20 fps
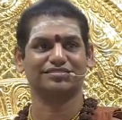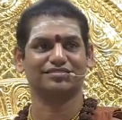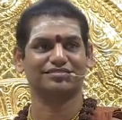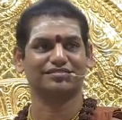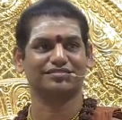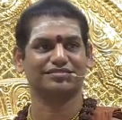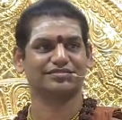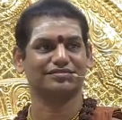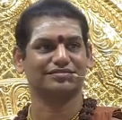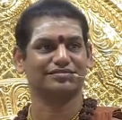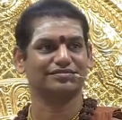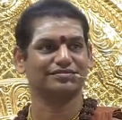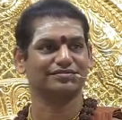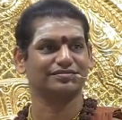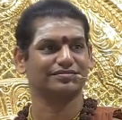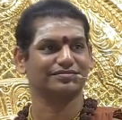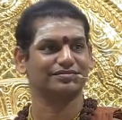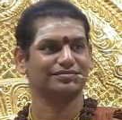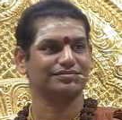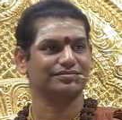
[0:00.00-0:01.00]

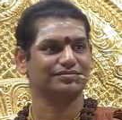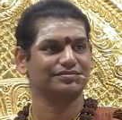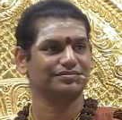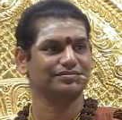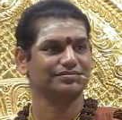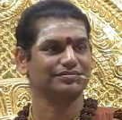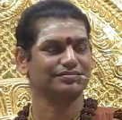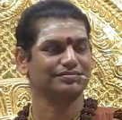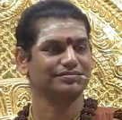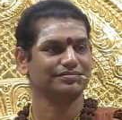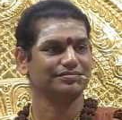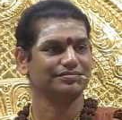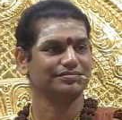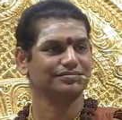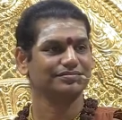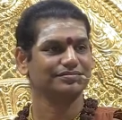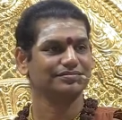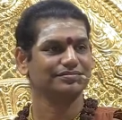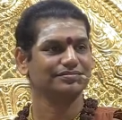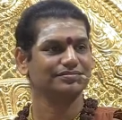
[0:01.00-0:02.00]

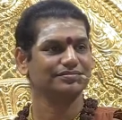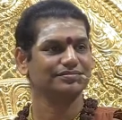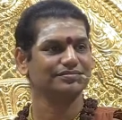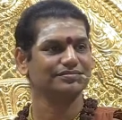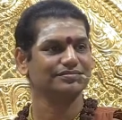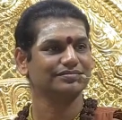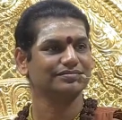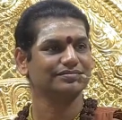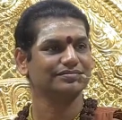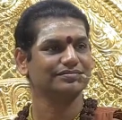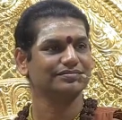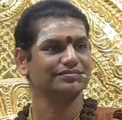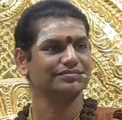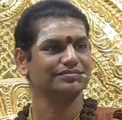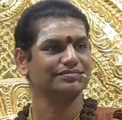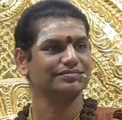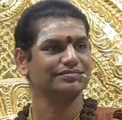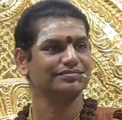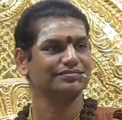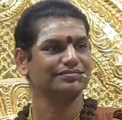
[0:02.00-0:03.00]

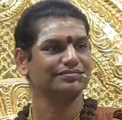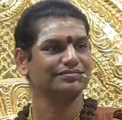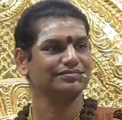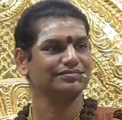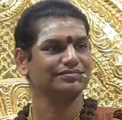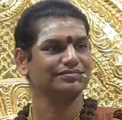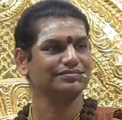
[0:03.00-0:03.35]
Nothing is said.